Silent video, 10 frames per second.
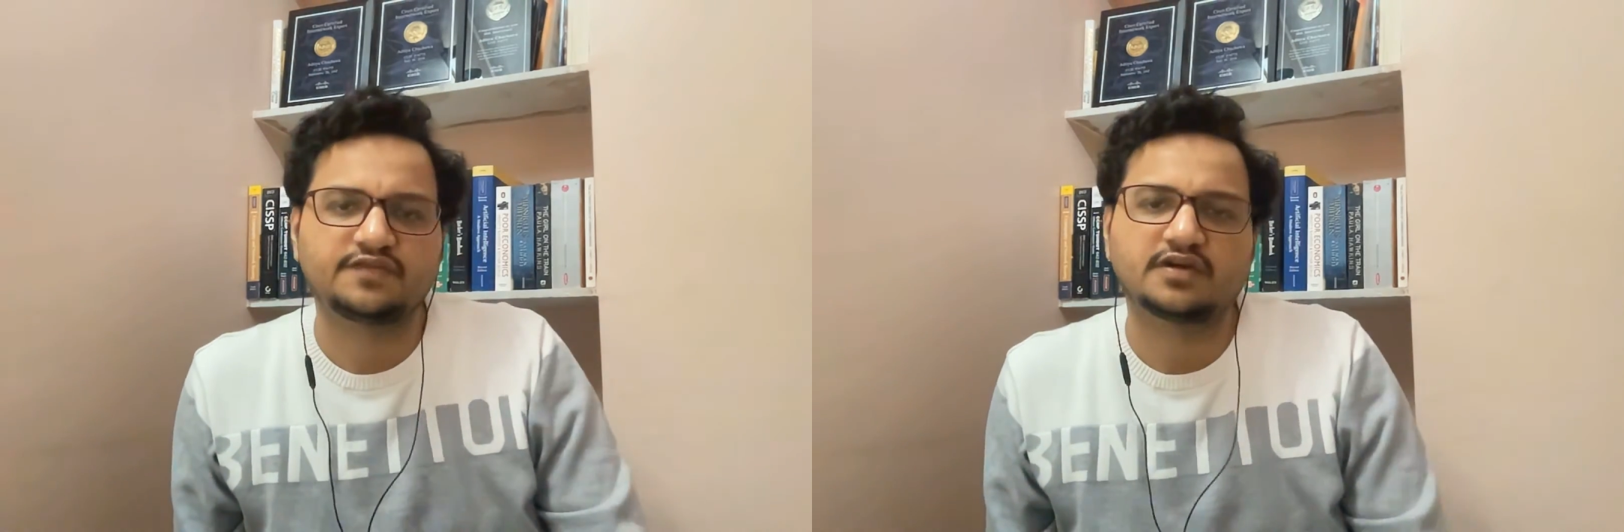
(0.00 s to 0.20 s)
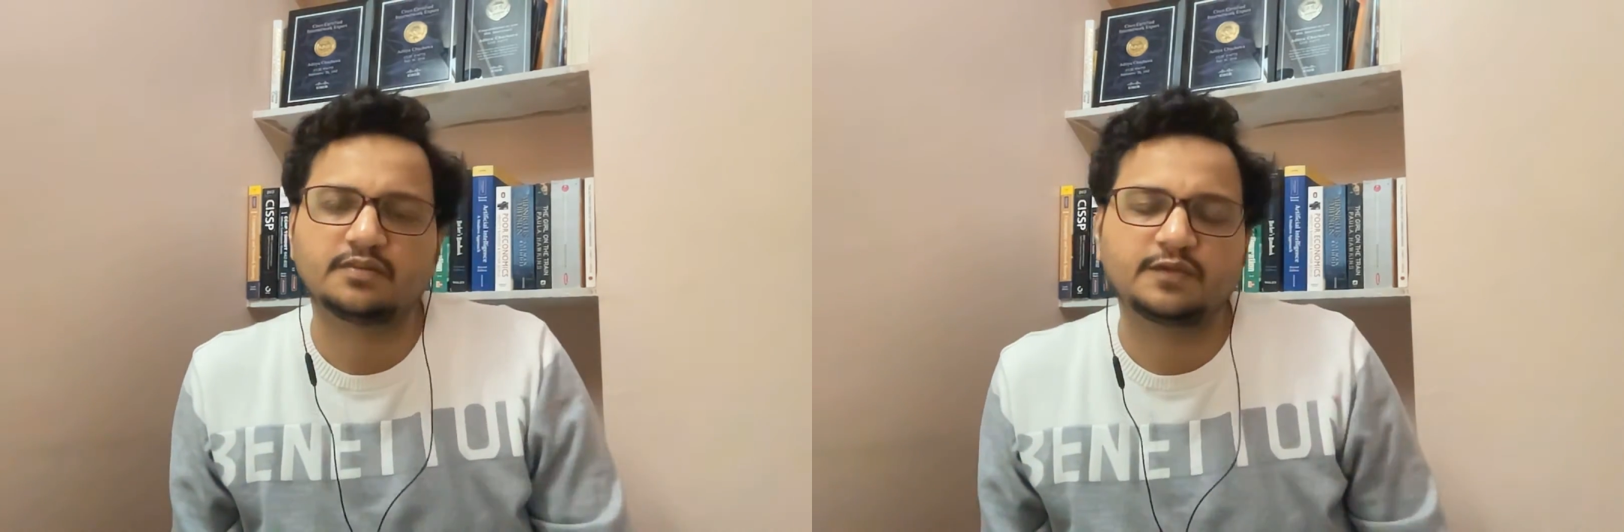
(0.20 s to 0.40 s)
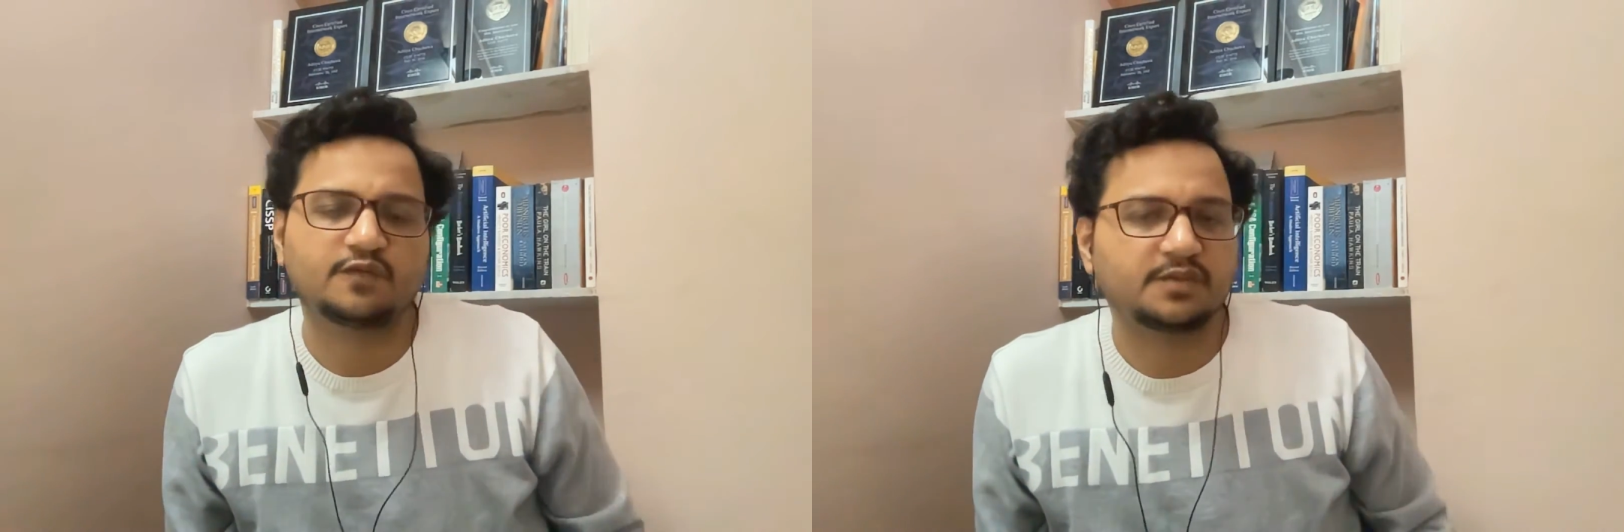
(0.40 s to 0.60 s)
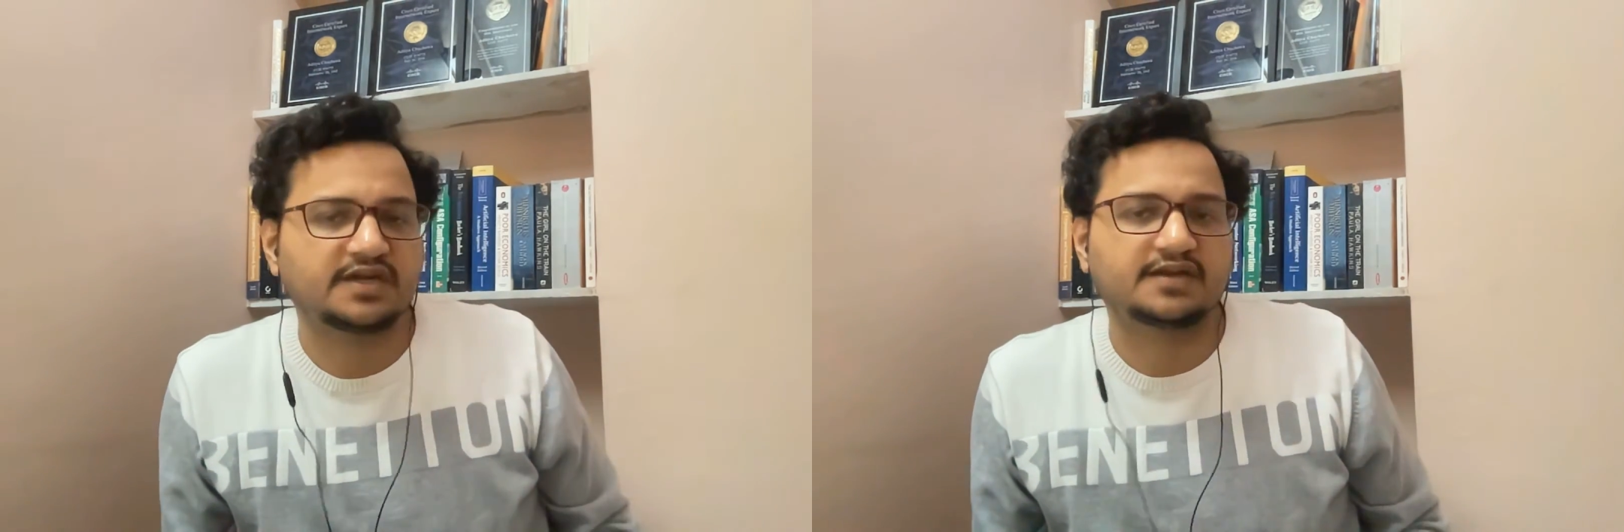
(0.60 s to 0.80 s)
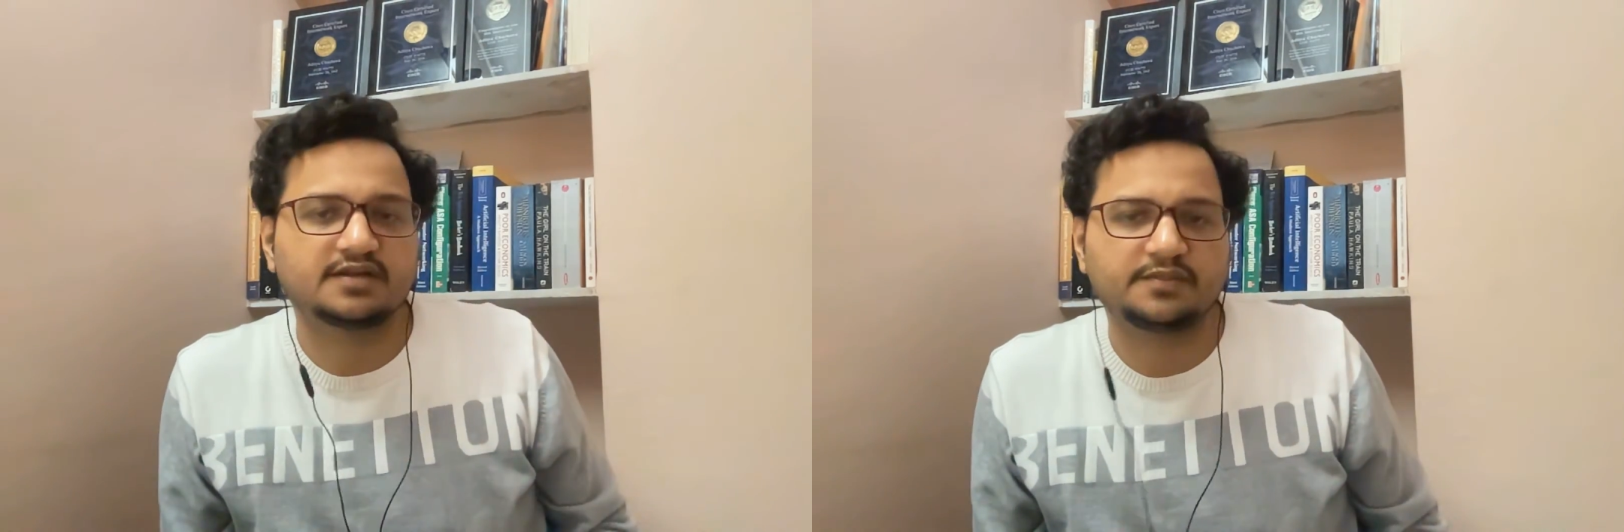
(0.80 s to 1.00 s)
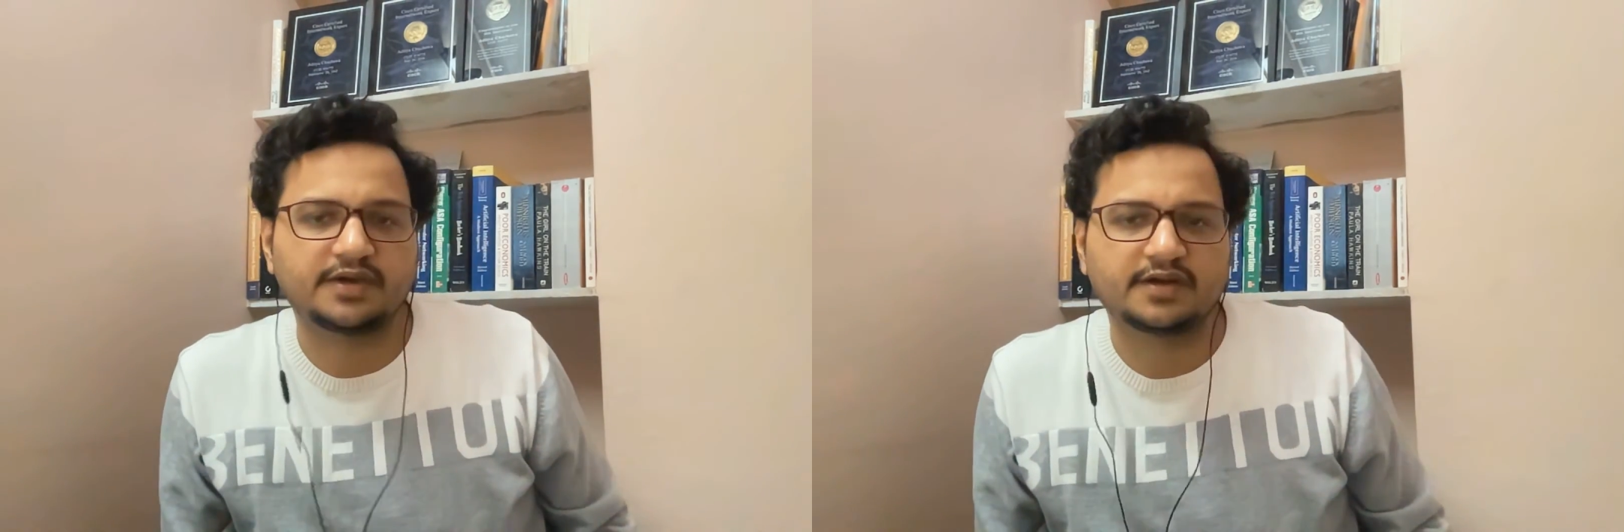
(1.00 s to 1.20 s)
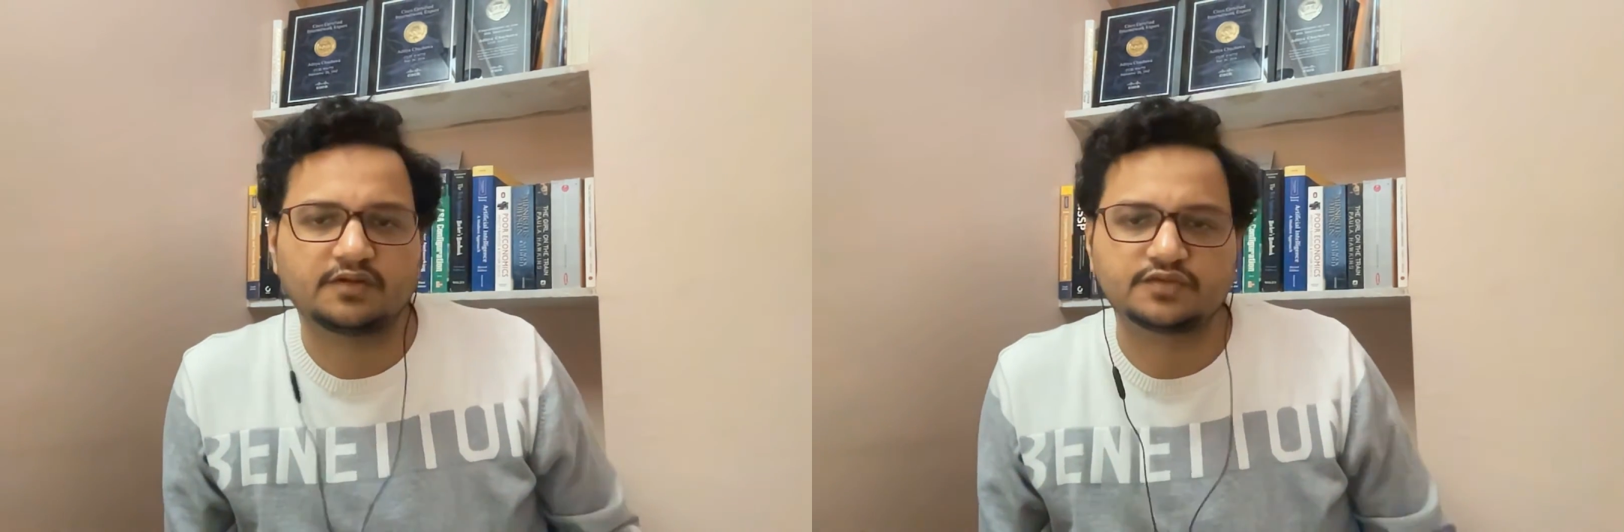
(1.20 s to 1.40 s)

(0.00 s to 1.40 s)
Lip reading: you are coming from a technical background.